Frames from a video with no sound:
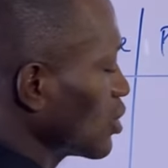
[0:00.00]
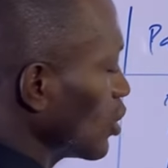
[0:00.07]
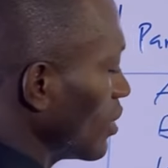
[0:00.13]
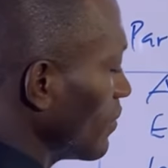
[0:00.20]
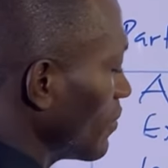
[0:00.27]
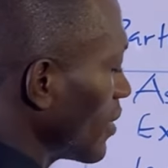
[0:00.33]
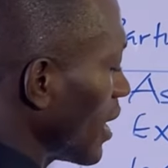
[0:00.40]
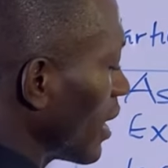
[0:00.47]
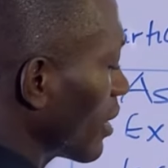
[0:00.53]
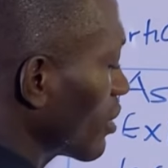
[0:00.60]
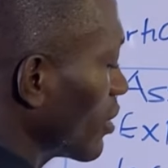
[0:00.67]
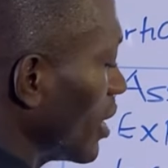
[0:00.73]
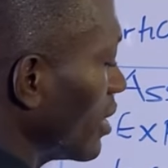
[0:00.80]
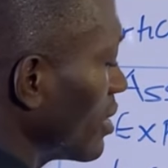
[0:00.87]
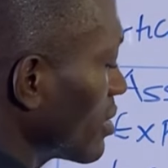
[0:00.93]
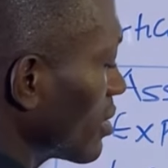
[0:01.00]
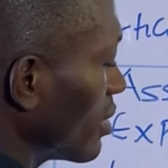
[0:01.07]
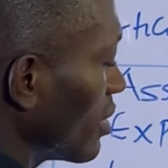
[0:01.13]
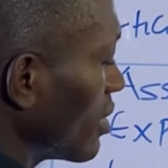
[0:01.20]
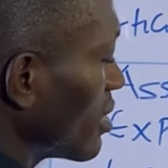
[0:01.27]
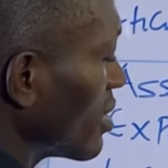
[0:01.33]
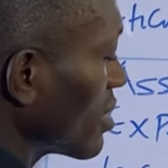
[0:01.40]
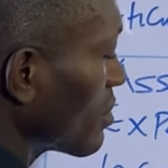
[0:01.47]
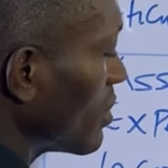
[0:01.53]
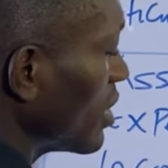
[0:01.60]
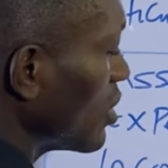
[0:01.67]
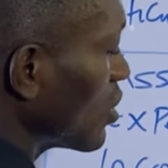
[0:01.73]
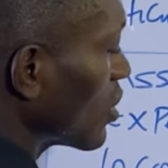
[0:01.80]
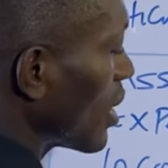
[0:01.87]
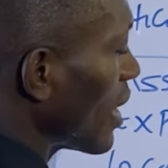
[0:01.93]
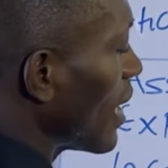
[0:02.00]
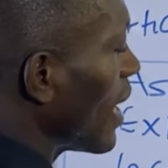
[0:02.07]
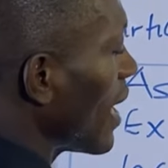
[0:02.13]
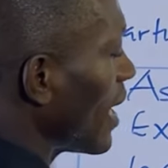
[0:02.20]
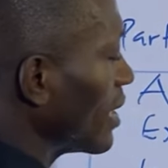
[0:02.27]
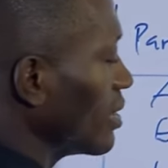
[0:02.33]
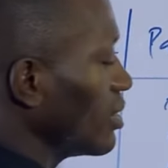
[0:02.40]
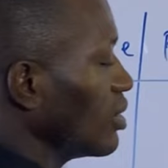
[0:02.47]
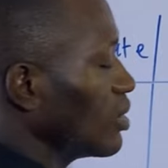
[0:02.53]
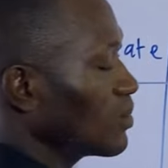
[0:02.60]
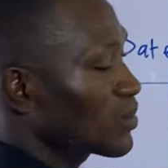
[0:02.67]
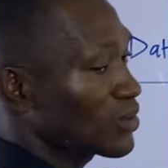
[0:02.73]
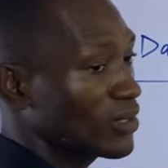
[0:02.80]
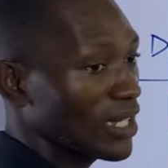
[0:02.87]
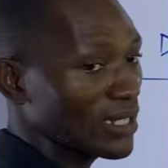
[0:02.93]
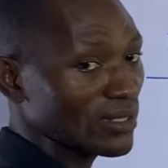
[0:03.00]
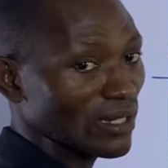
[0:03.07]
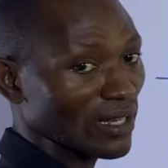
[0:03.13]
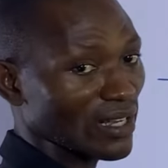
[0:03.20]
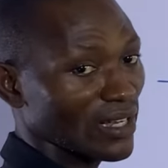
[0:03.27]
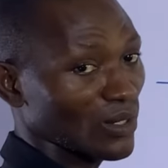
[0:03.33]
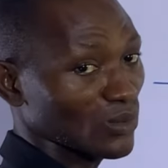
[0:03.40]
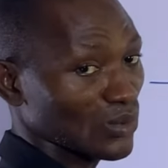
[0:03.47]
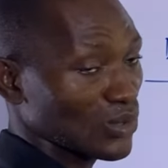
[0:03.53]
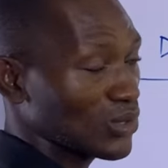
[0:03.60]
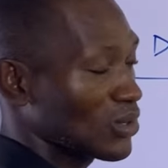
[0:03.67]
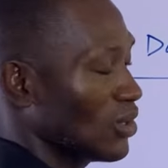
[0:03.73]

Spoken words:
So if you are crediting it, it means you are adding up to that account.